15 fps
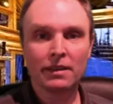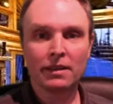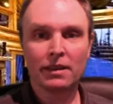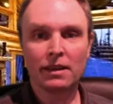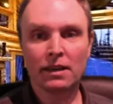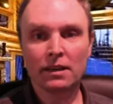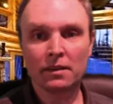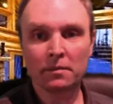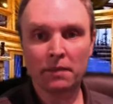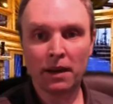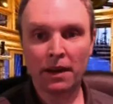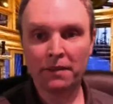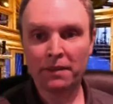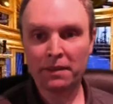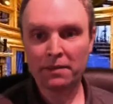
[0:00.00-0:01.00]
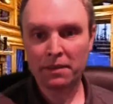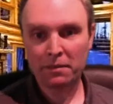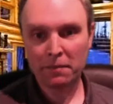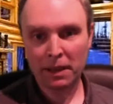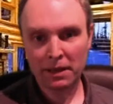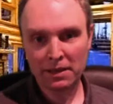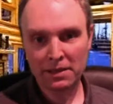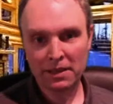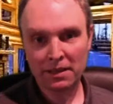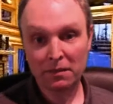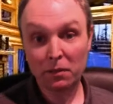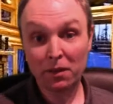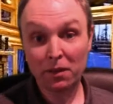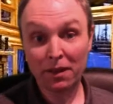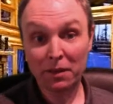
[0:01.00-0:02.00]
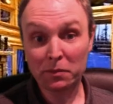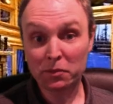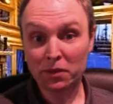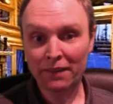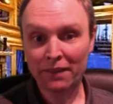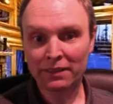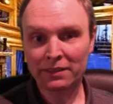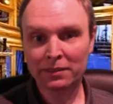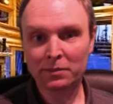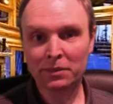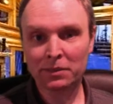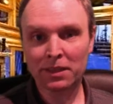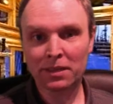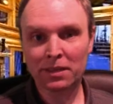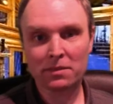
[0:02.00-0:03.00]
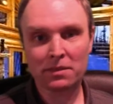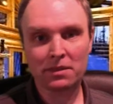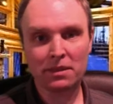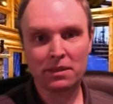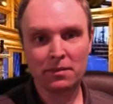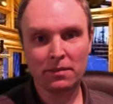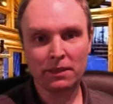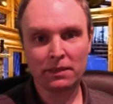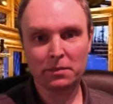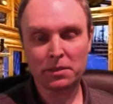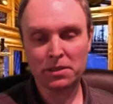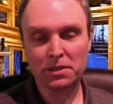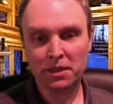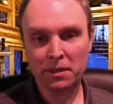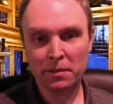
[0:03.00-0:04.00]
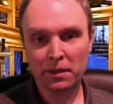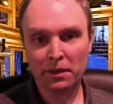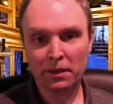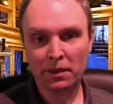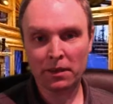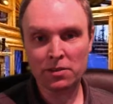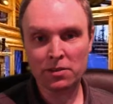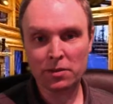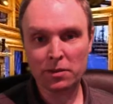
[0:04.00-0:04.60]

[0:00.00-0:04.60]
I've even meditated while I'm driving sometimes, if especially I'm in country